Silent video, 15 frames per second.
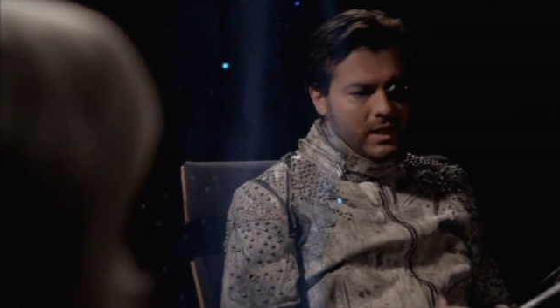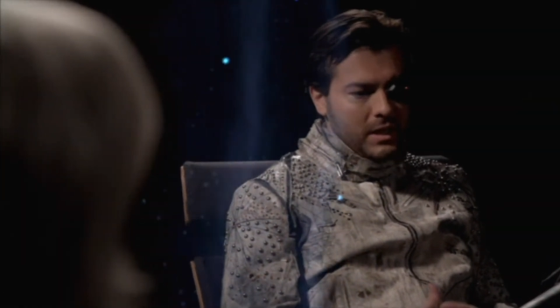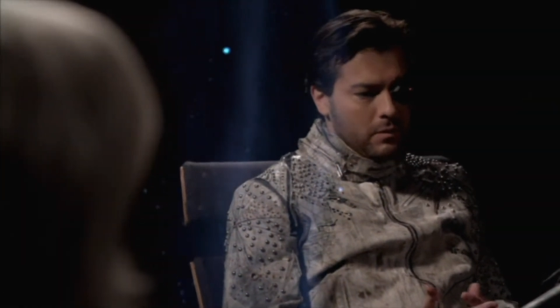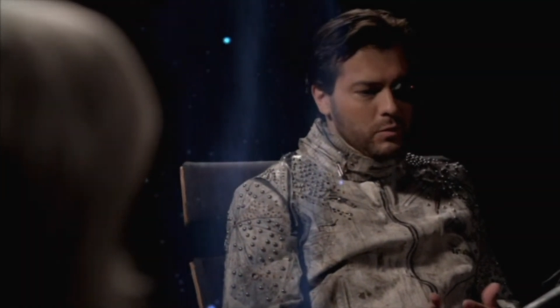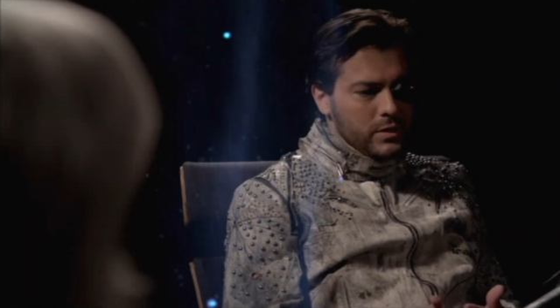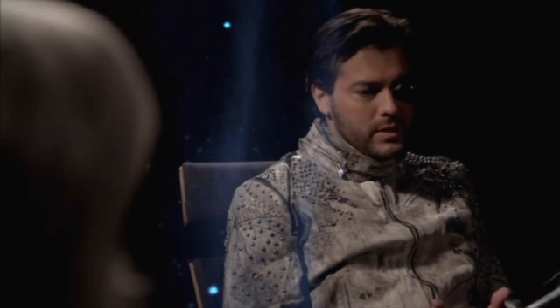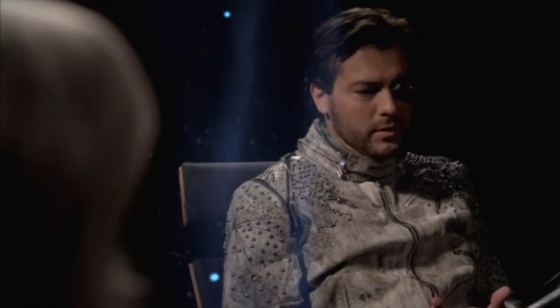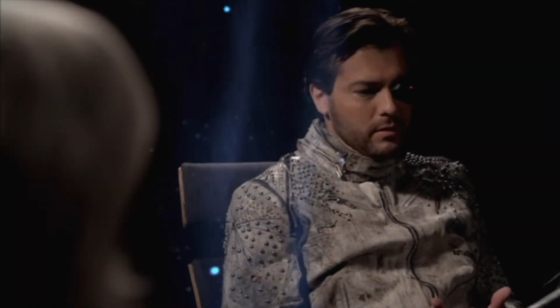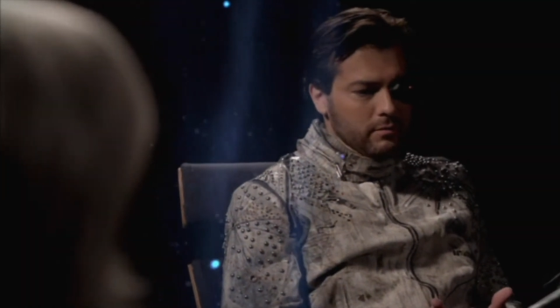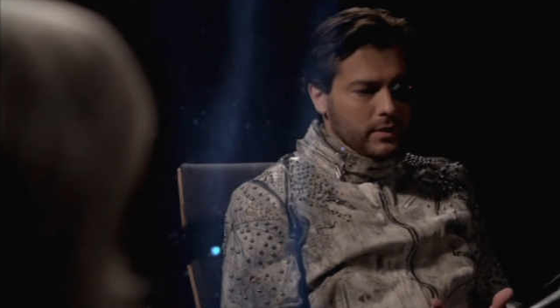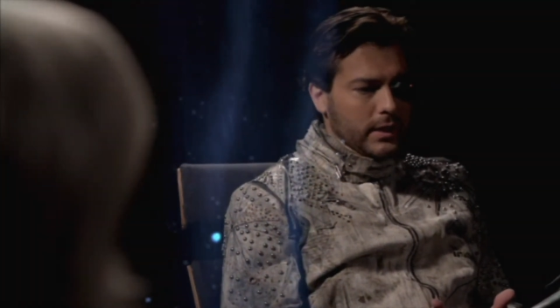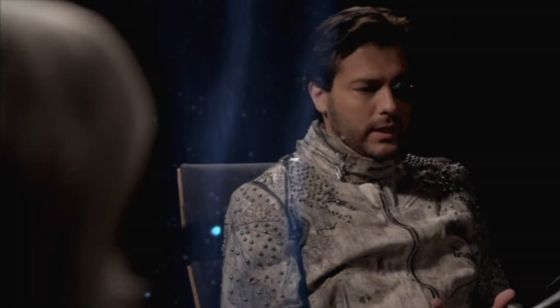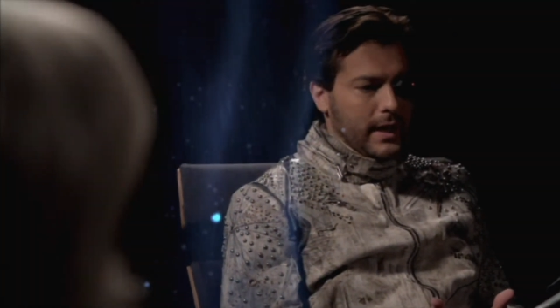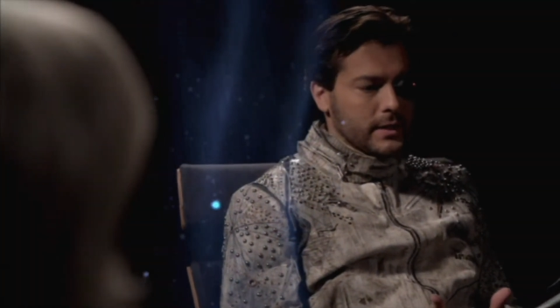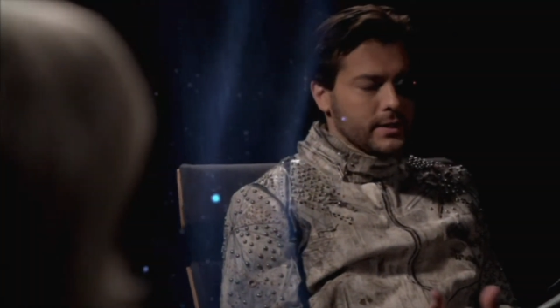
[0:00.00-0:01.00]
it was a
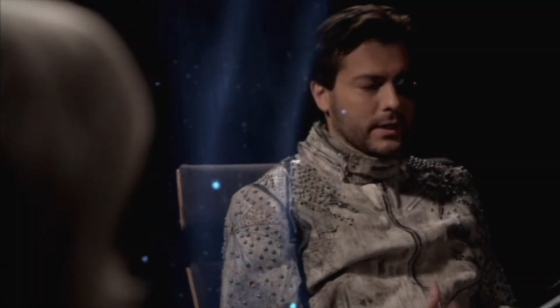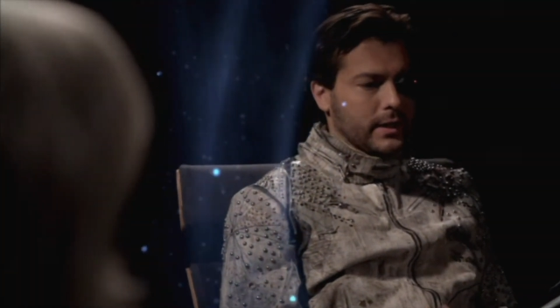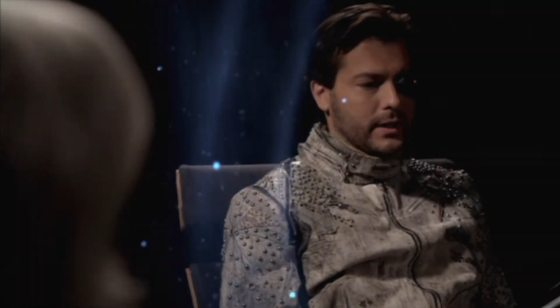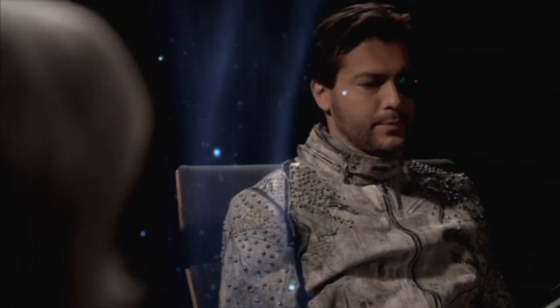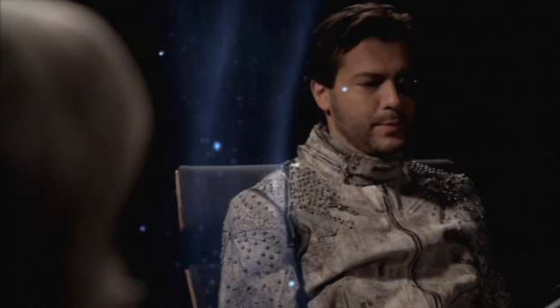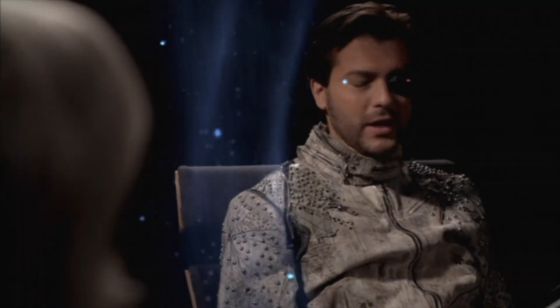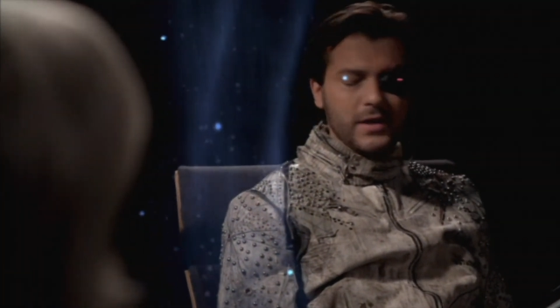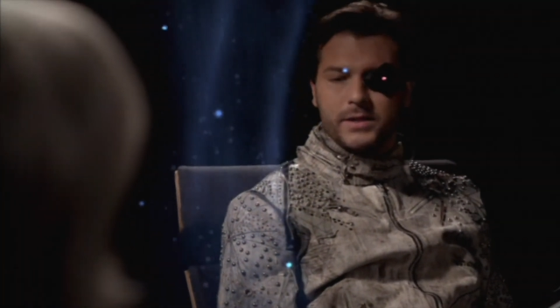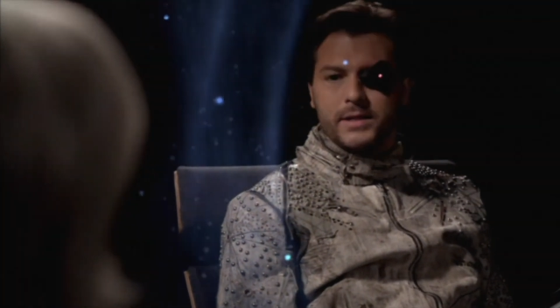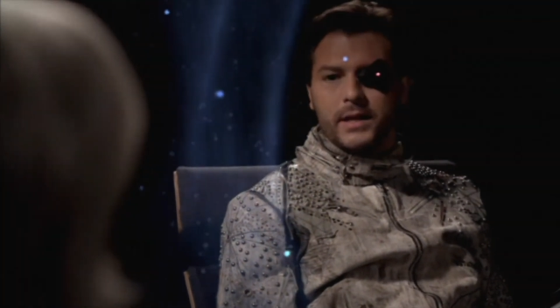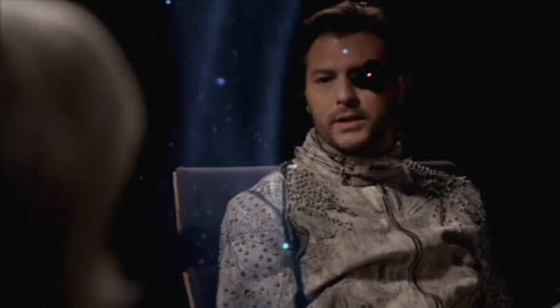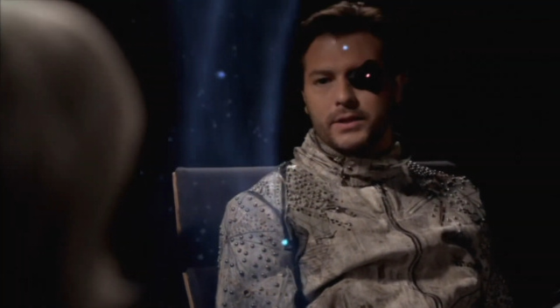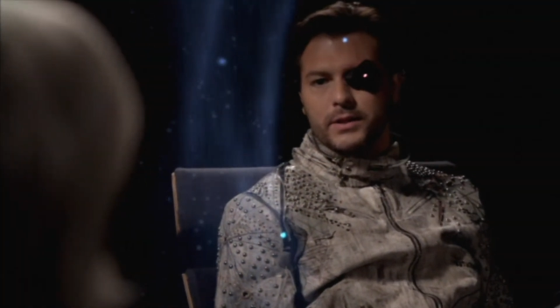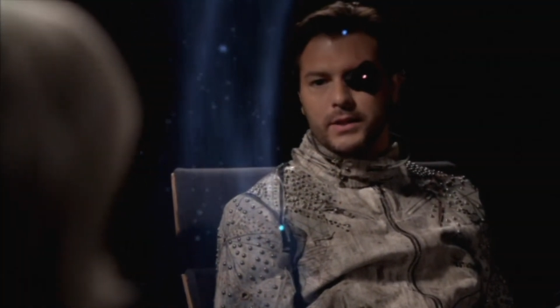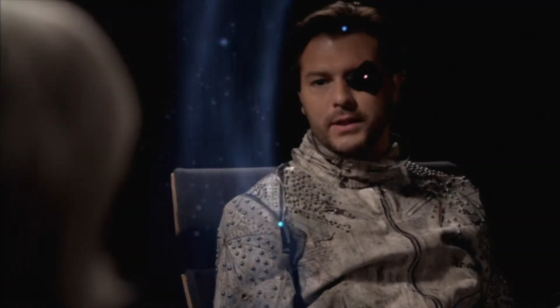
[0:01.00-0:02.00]
really excellent experience,
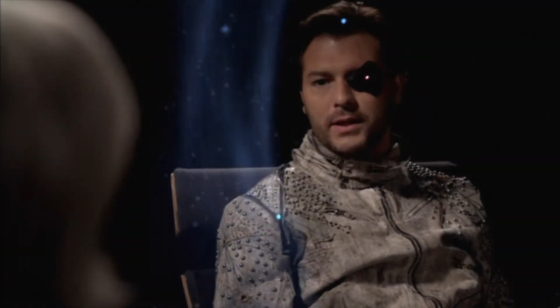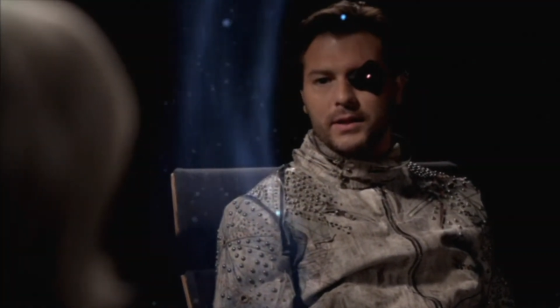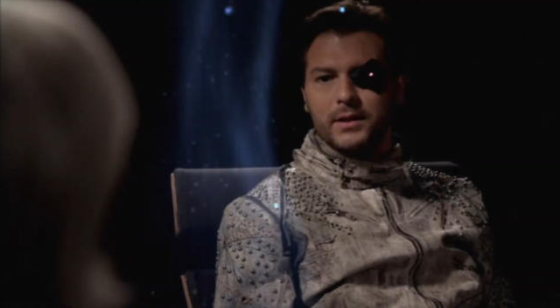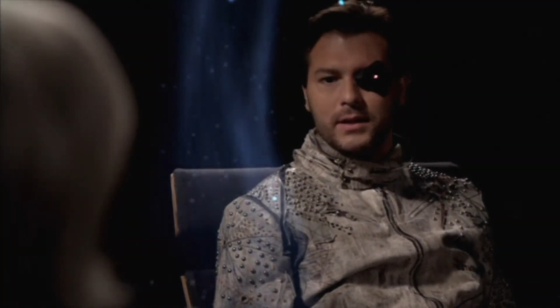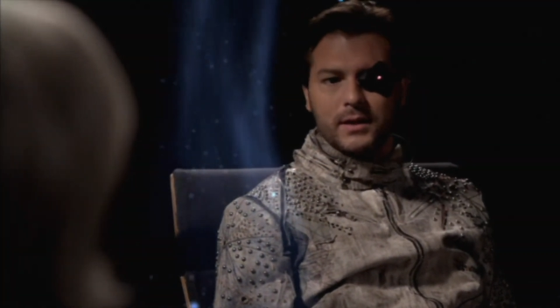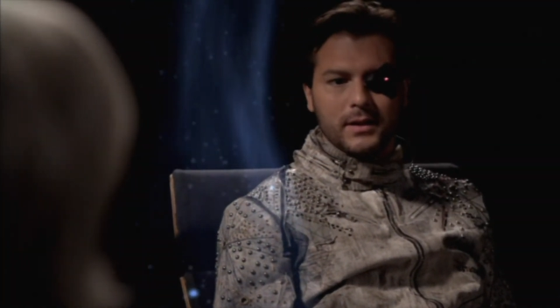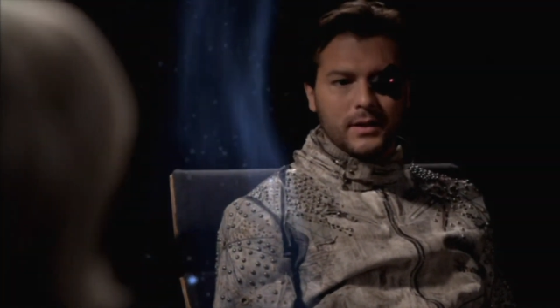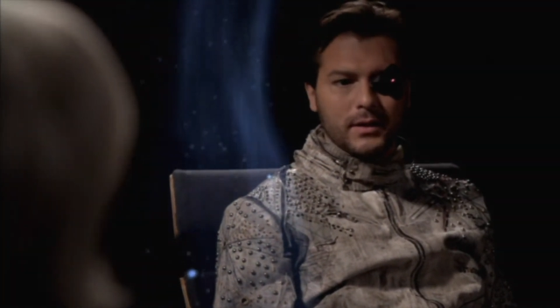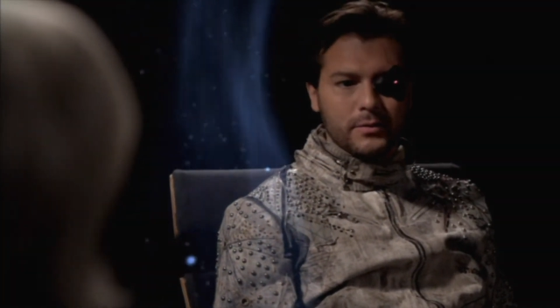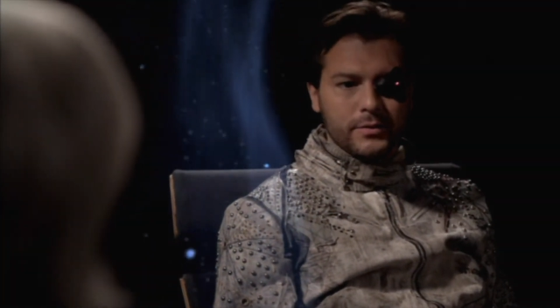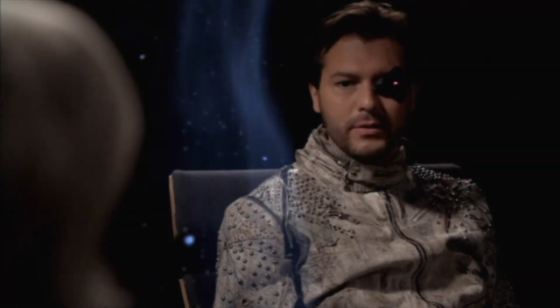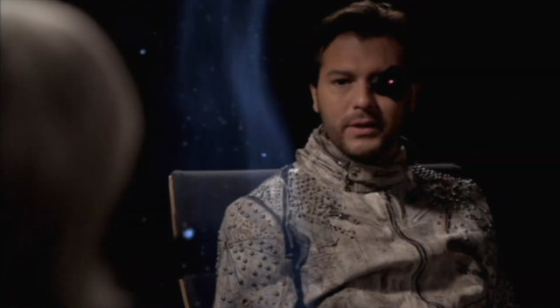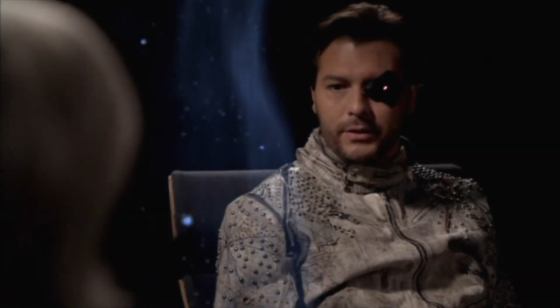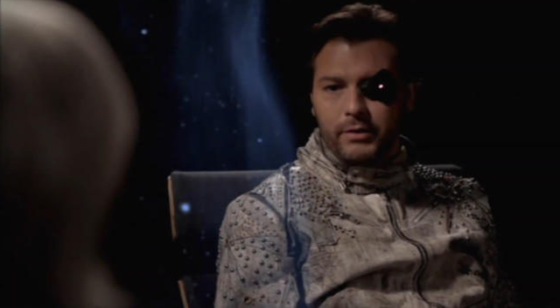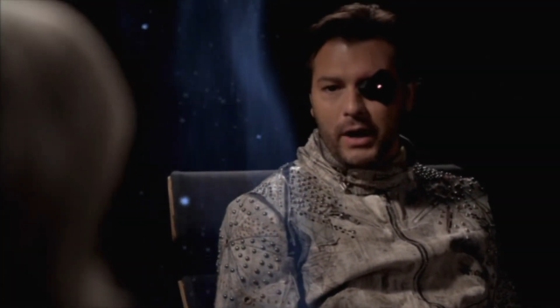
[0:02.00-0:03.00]
actually. I, uh, I was
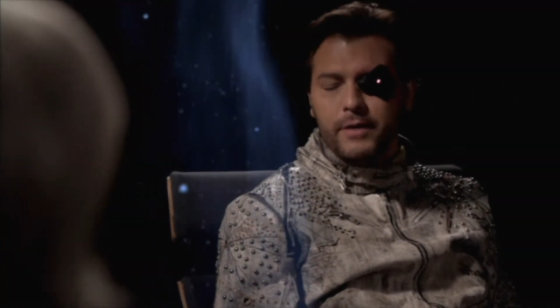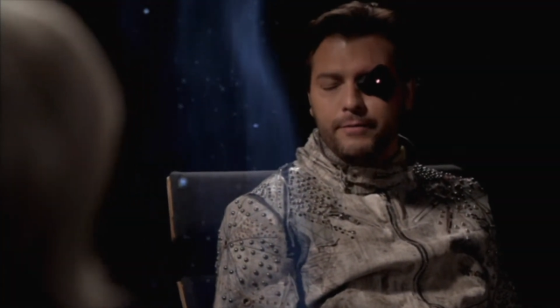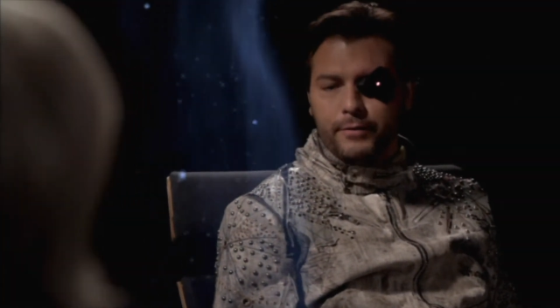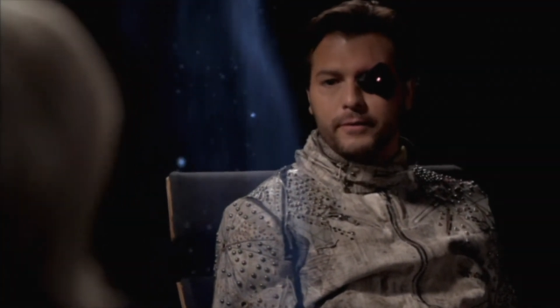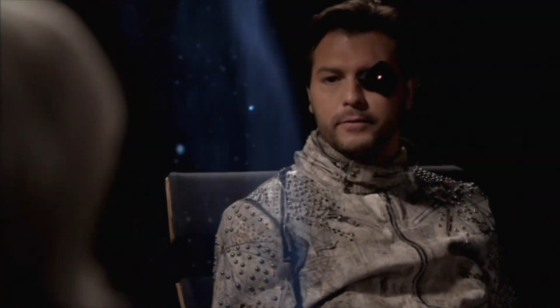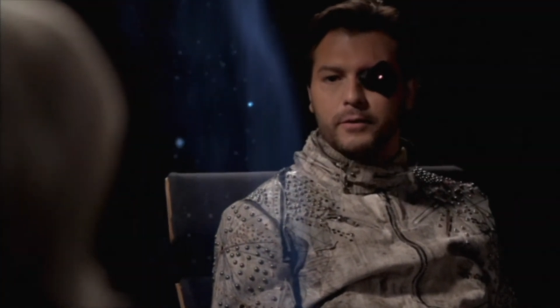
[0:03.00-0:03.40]
really grateful